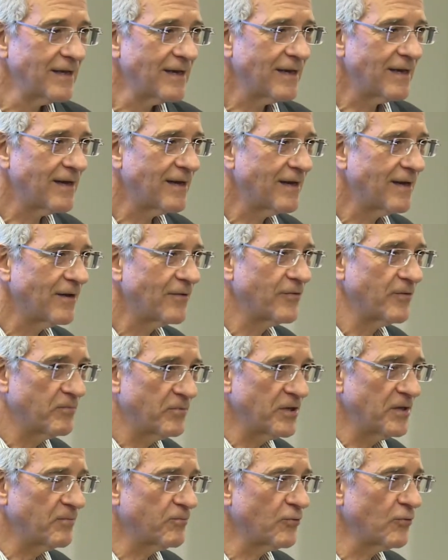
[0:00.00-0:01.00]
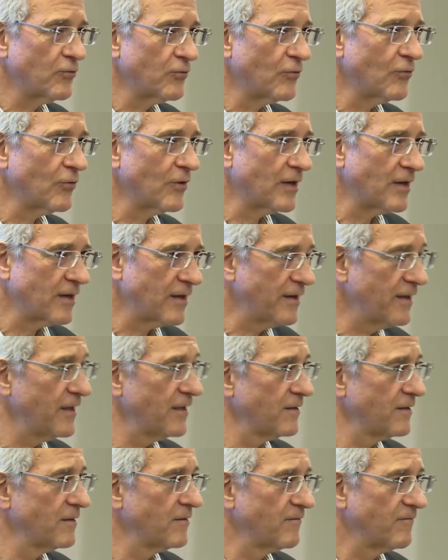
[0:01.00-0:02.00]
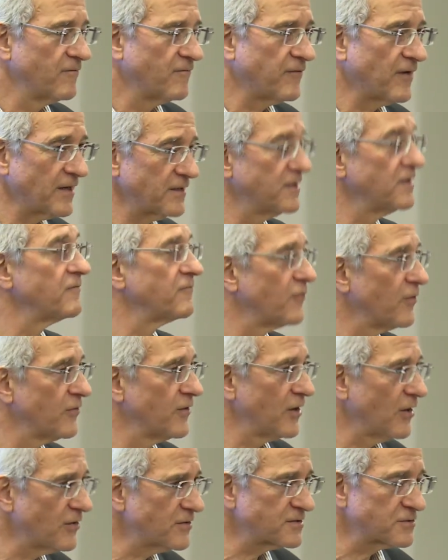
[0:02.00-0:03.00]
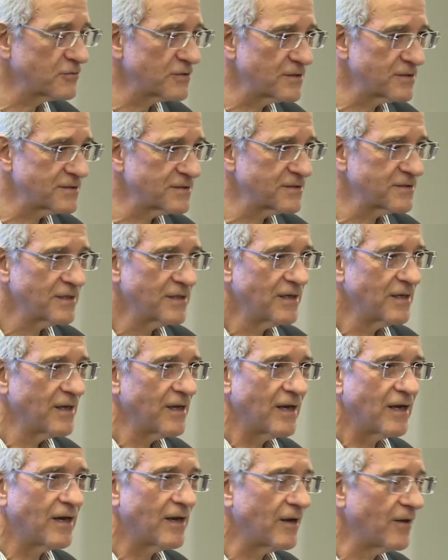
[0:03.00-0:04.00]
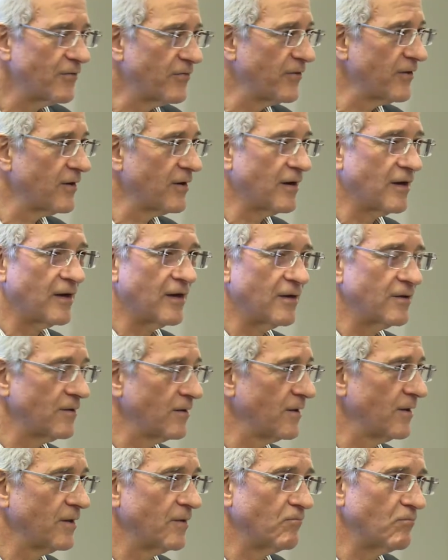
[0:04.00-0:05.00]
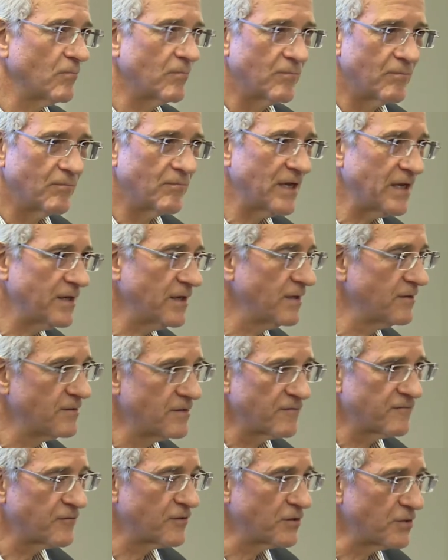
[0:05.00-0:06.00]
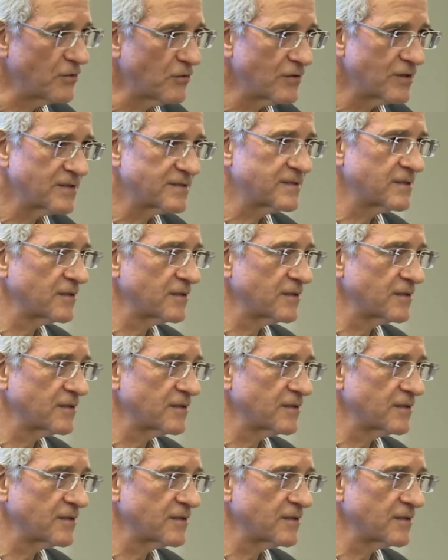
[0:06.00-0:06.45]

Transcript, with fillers: uh, the people who are in fighting for the Austrians, uh, there are uh, many different units.